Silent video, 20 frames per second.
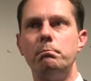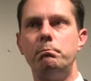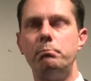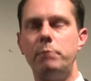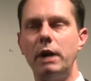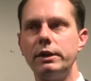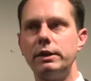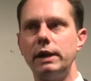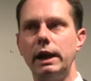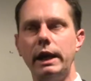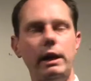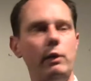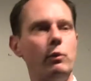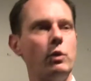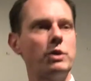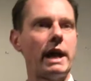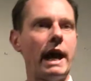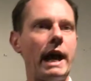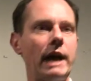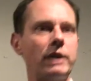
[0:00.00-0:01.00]
But he
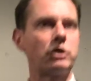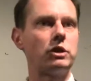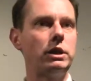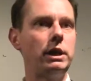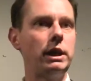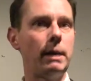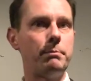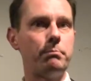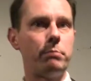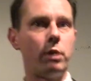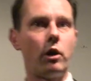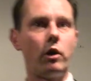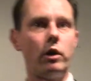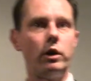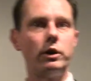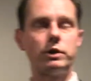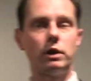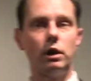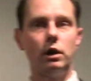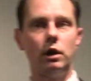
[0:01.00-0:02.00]
was actually a
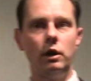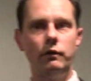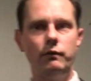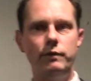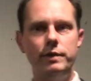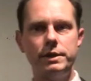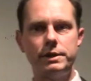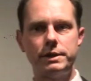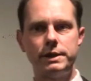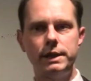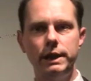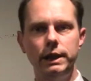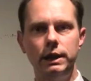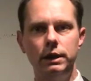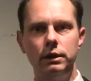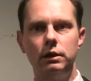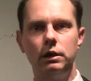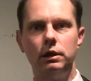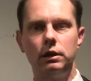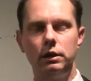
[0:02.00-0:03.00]
part of the
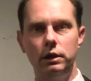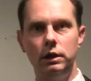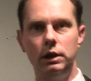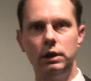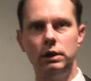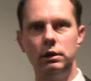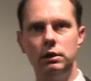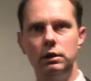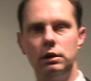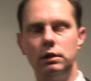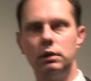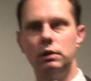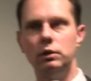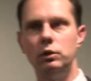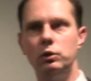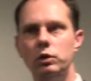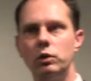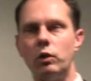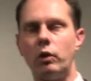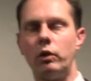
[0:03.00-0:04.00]
scene in
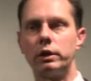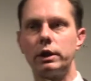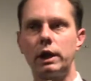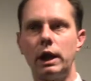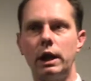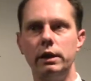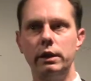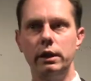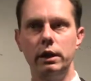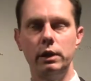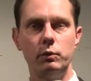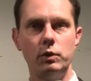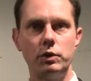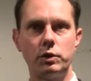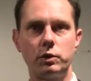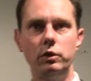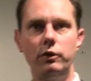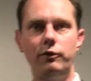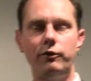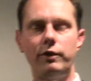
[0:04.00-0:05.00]
New York, and he was
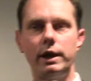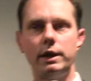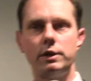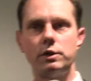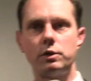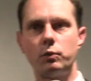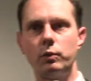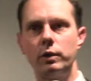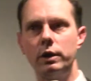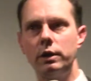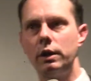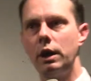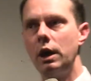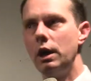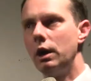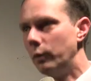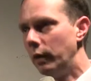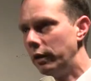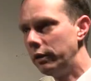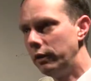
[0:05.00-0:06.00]
good friends with
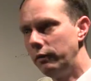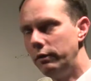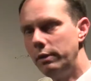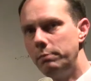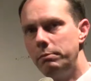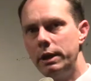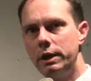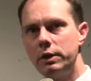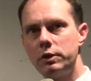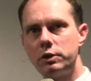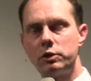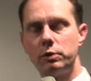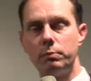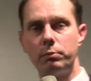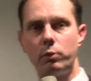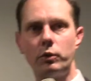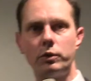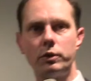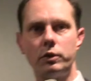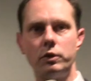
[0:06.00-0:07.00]
one of the biggest
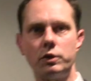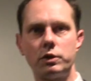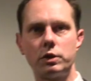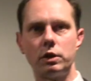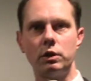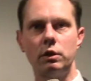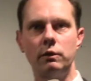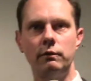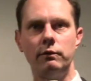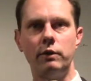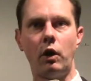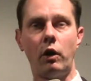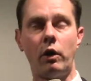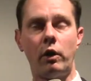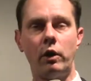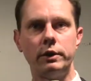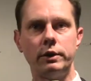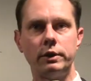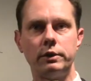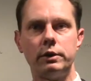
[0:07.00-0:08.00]
supporters of
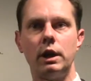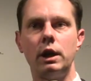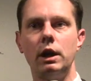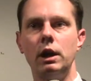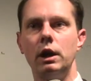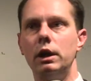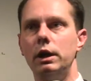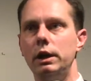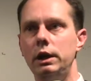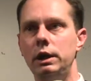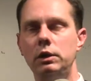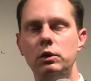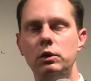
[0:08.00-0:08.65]
art in